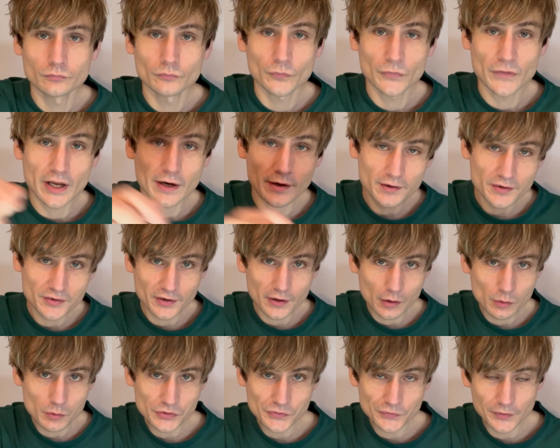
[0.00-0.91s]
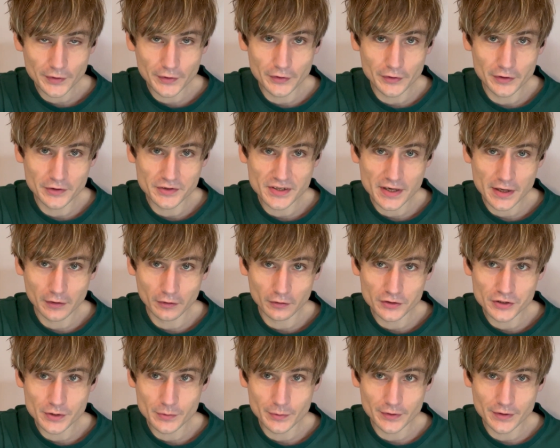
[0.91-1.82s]
Did I say I wasn't very good at
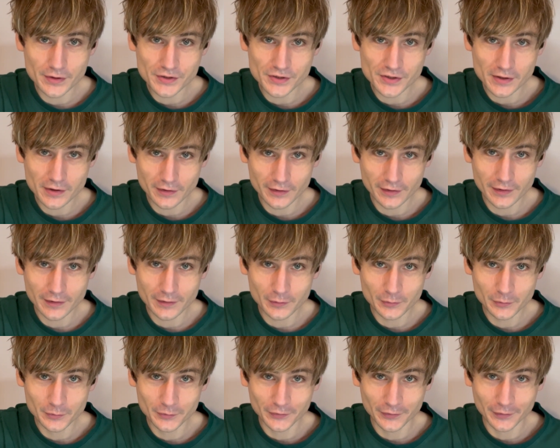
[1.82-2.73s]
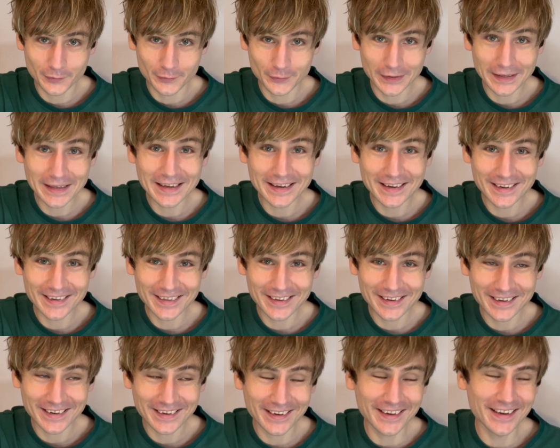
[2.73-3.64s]
technology when this started out? So yeah,
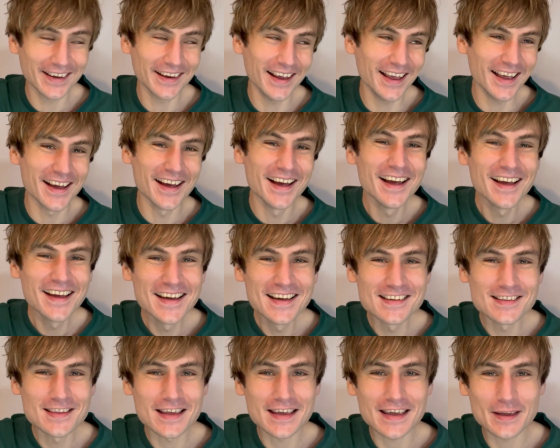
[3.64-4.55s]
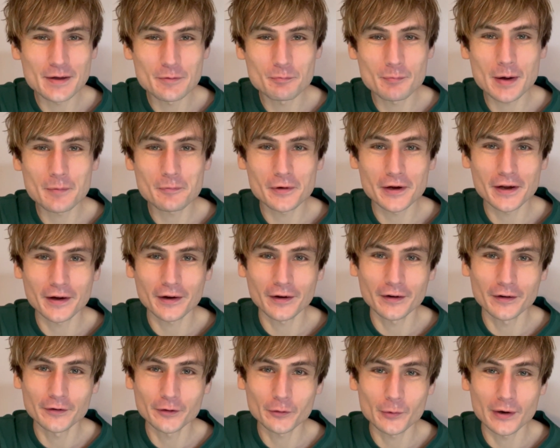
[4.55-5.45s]
the memory
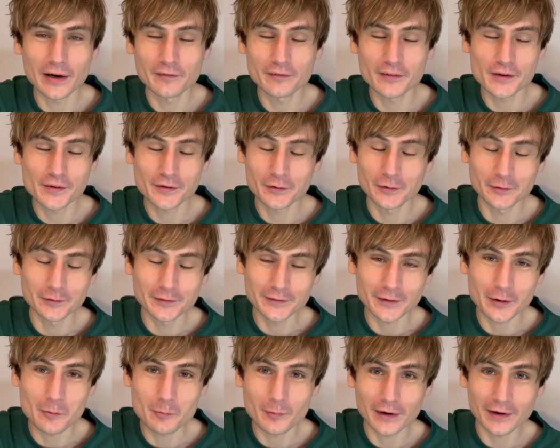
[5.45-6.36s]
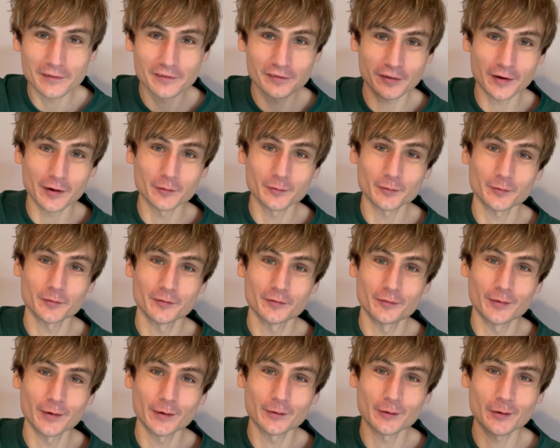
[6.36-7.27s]
card or whatever it's called on my phone
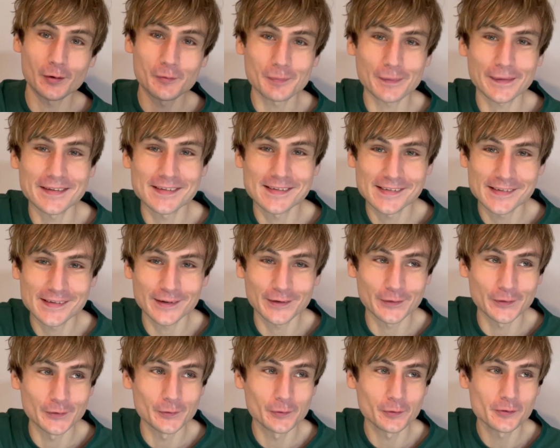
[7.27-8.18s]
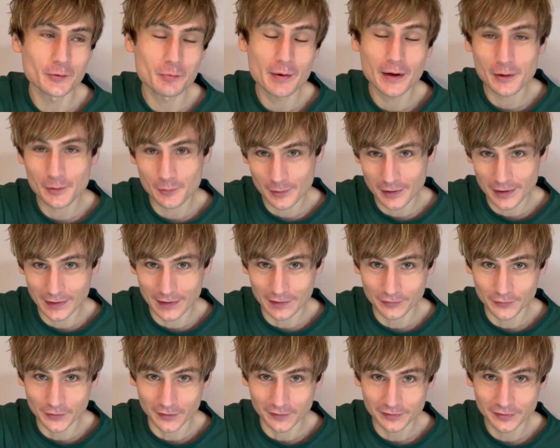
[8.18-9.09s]
filled up. So to pick up where I
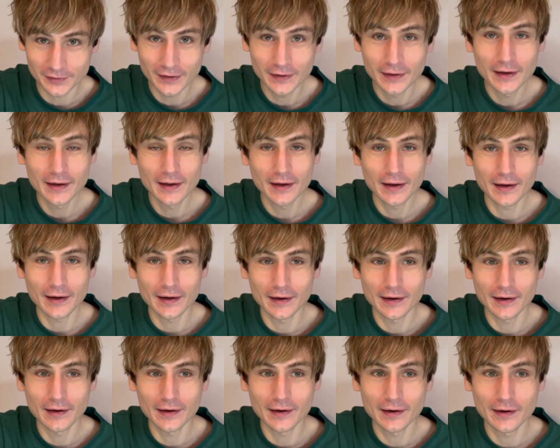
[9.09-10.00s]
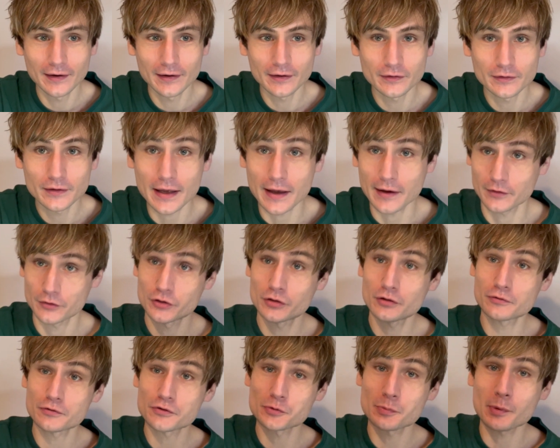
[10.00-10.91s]
left off, yeah,
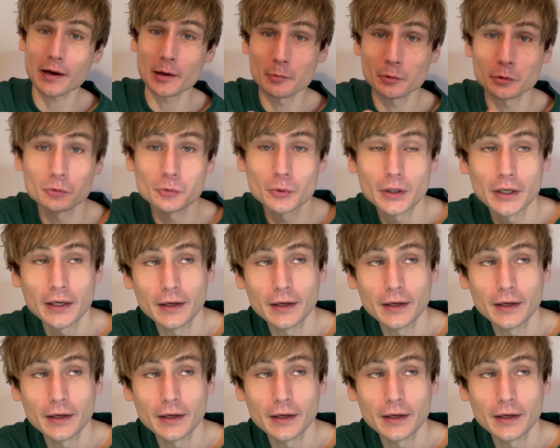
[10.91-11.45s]
children's Bible.